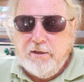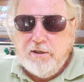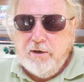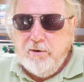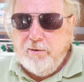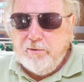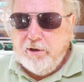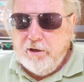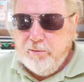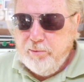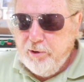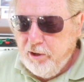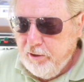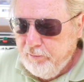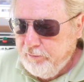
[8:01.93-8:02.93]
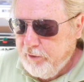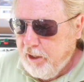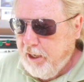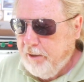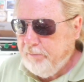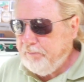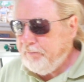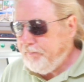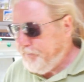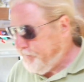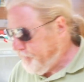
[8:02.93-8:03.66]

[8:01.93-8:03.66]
So I'm going to put 5